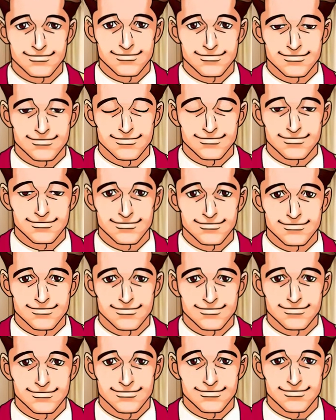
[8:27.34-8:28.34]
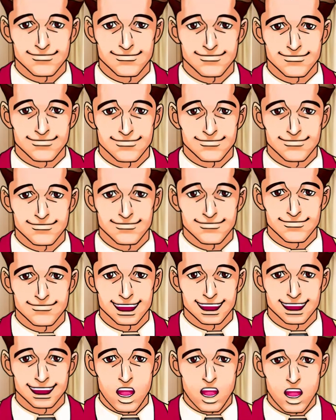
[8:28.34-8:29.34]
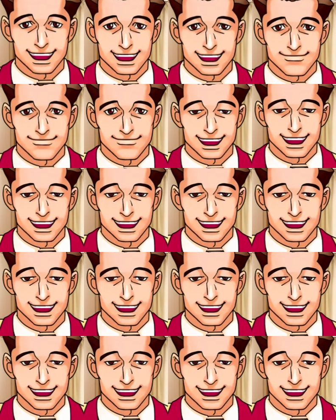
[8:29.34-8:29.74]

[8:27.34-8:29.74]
forgot. Yeah! You came back quick.